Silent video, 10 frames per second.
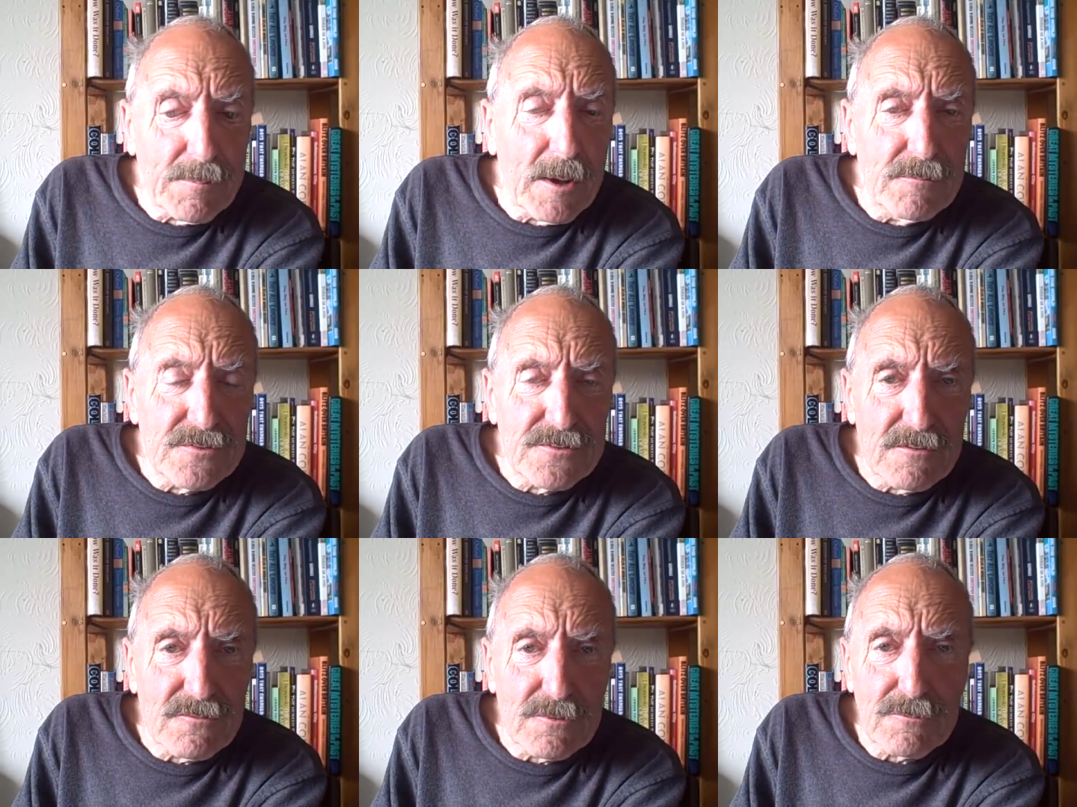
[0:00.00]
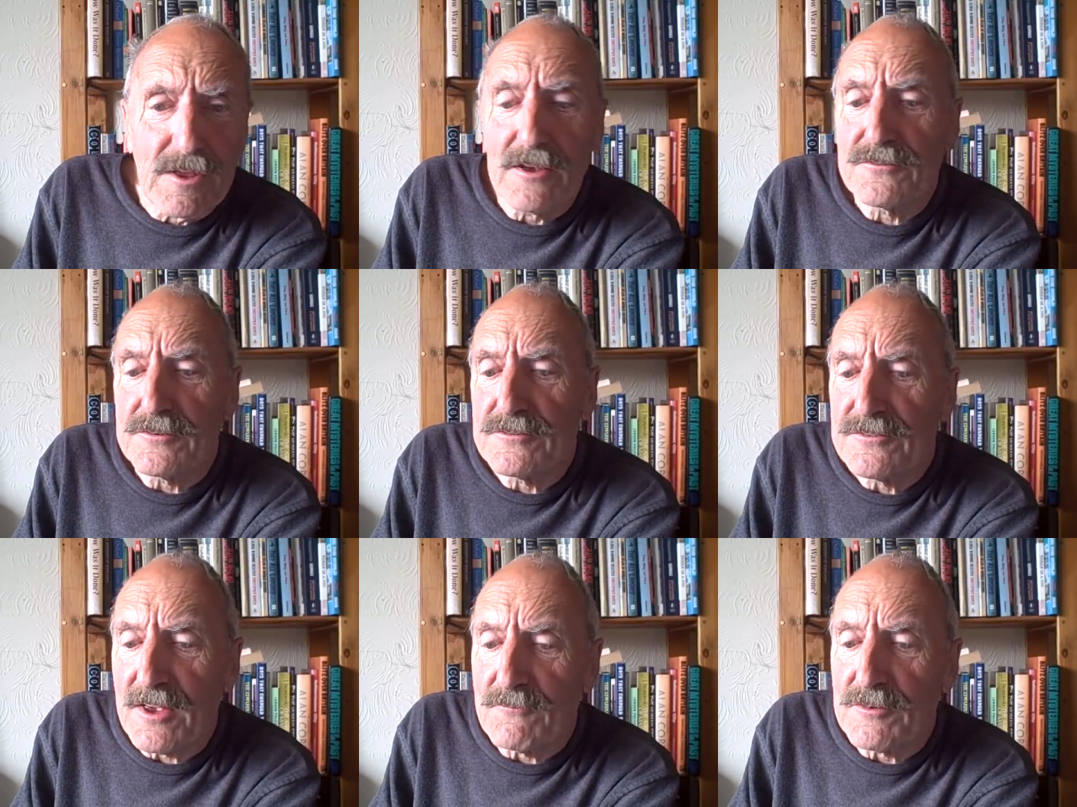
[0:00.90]
published in
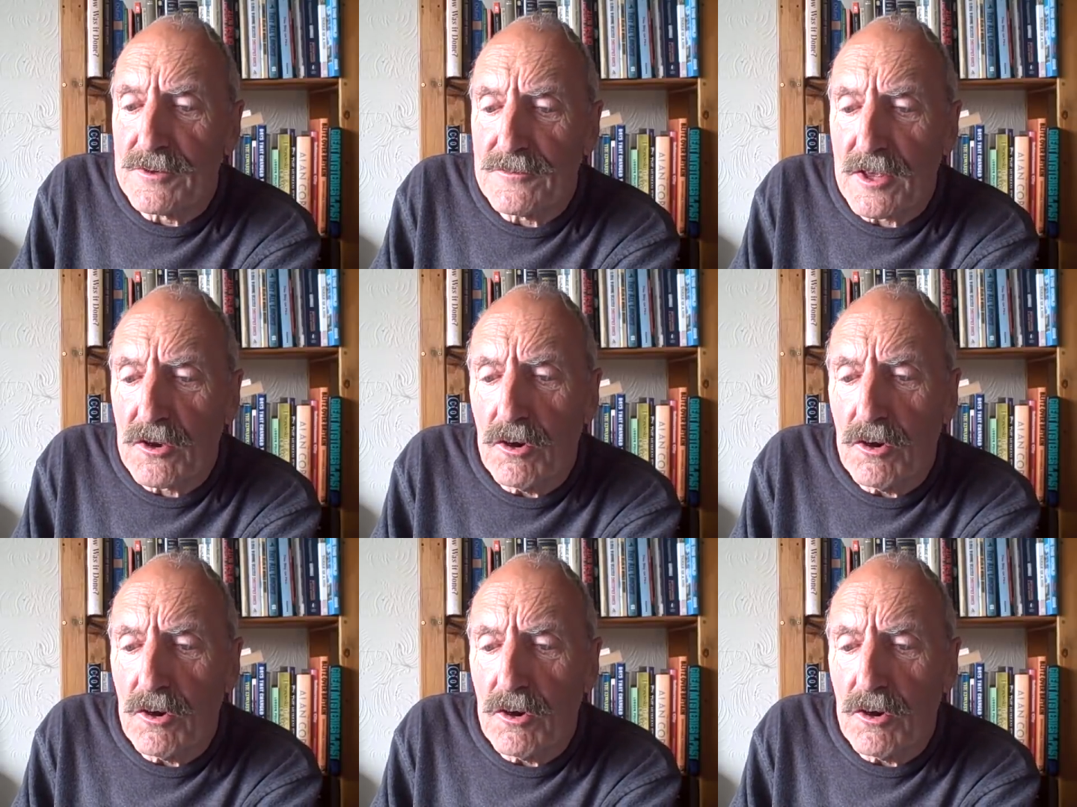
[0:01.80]
2007 and then